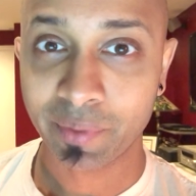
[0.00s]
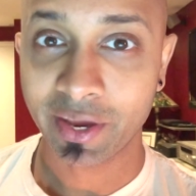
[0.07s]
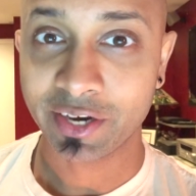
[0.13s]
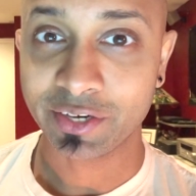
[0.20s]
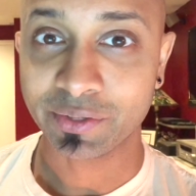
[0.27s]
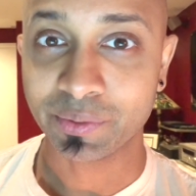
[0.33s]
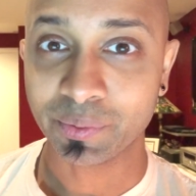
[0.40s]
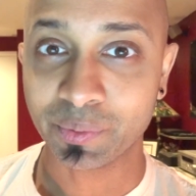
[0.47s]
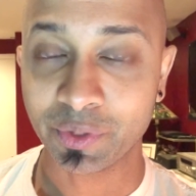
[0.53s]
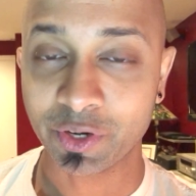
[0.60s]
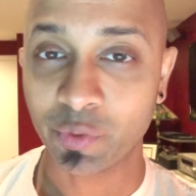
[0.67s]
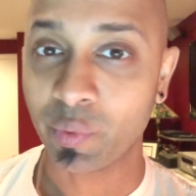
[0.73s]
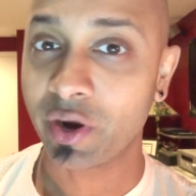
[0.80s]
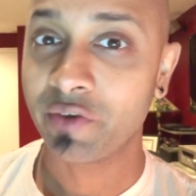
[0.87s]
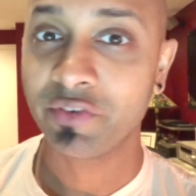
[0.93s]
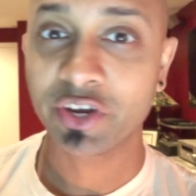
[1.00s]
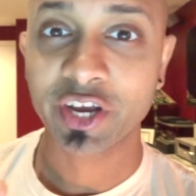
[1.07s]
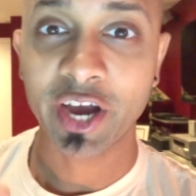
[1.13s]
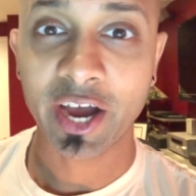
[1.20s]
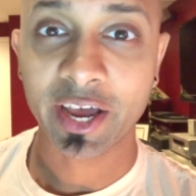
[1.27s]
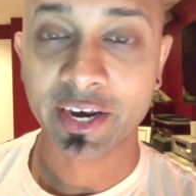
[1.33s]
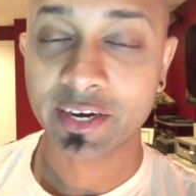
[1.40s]
and whenever you
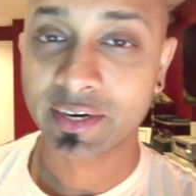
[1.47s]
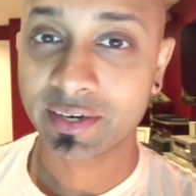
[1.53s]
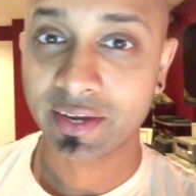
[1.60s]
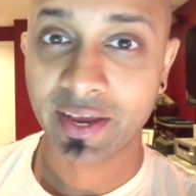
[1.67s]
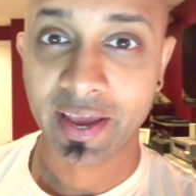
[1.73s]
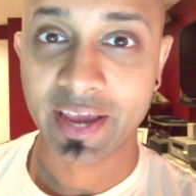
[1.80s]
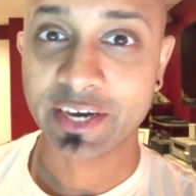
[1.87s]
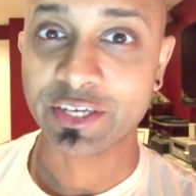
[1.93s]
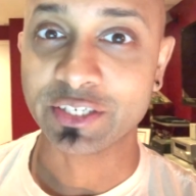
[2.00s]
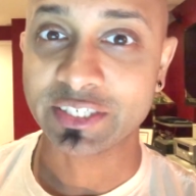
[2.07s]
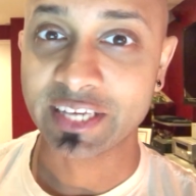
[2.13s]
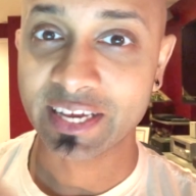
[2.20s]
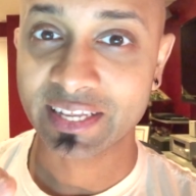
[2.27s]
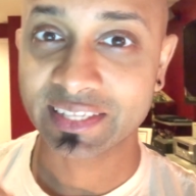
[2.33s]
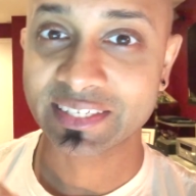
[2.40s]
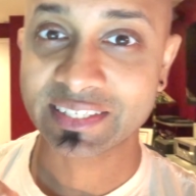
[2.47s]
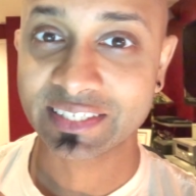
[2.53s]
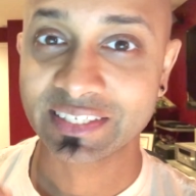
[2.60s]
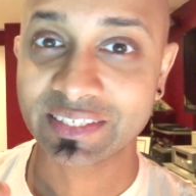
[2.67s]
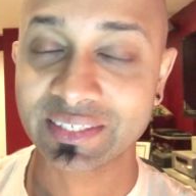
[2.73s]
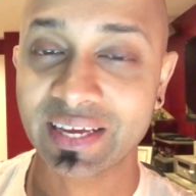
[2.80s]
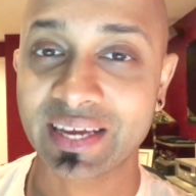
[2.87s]
got and you take a
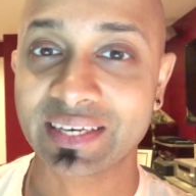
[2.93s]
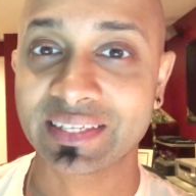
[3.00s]
listen to